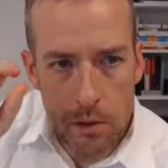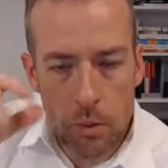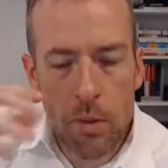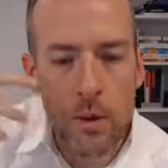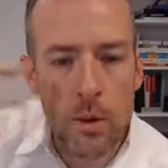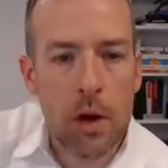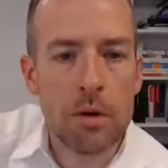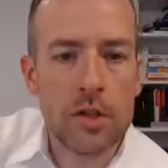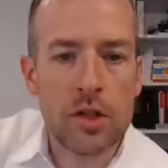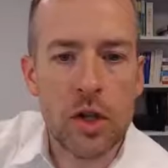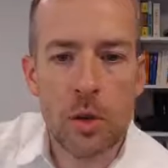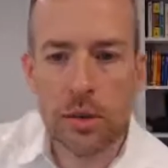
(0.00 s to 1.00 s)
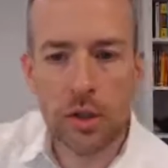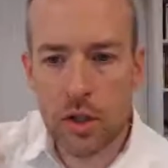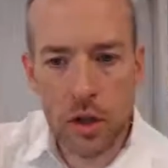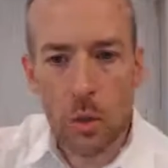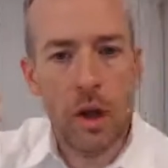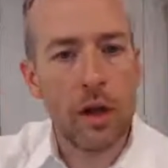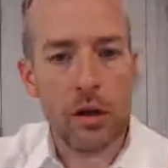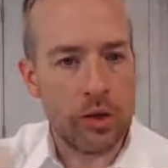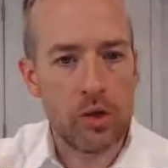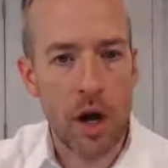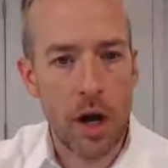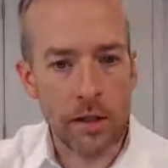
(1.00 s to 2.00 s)
we always assume it's just the will or the
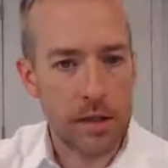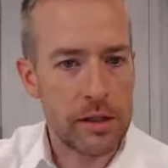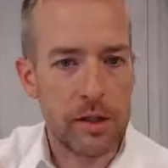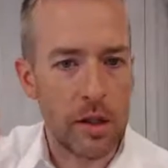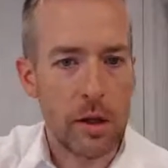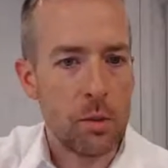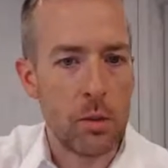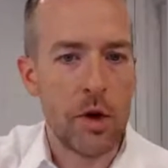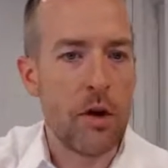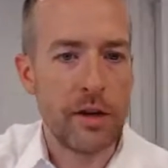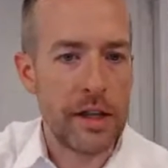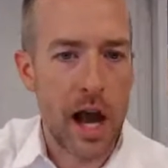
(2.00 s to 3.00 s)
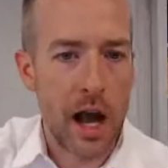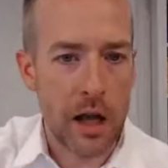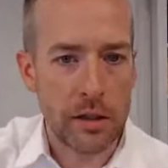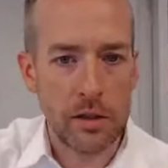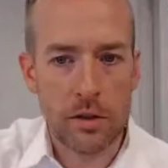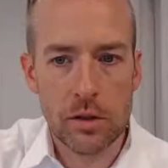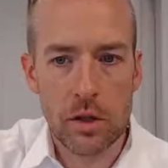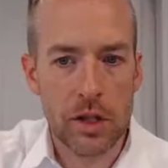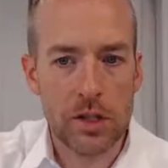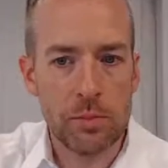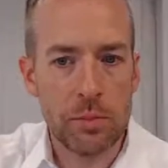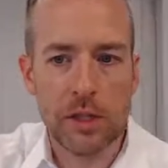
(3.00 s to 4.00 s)
trust is, we're already gone. So
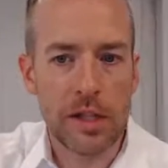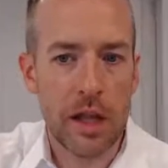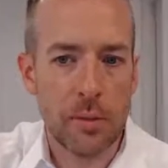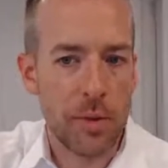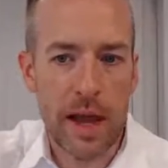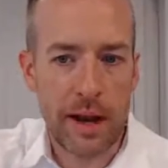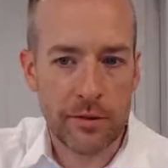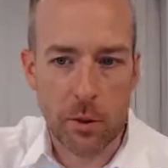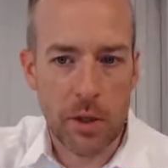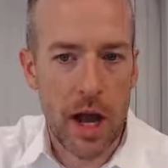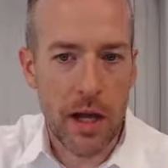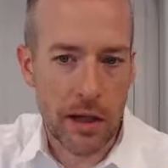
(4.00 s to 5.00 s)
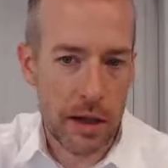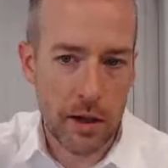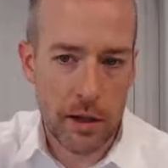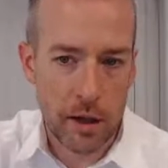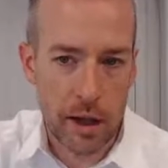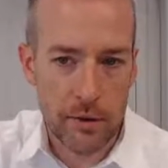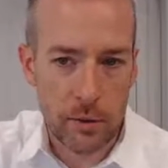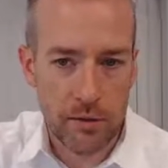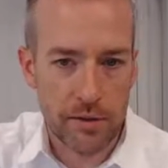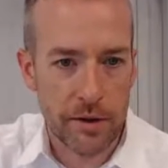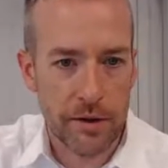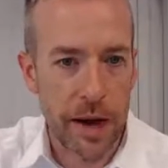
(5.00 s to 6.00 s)
let's just put together the plan after we're gone and let everyone figure